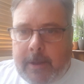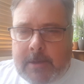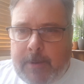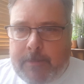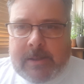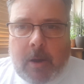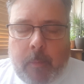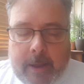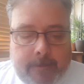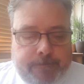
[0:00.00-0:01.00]
it's been a busy
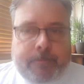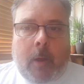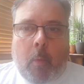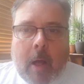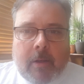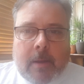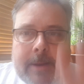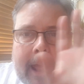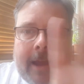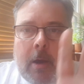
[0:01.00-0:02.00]
old week. Welcome
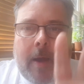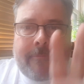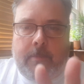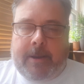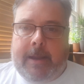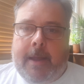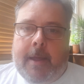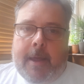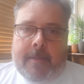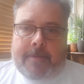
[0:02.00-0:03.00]
and hello everybody.
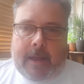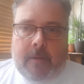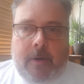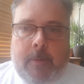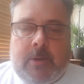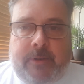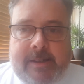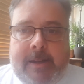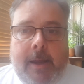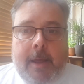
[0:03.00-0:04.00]
Thank you very much for
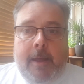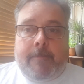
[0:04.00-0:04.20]
listening.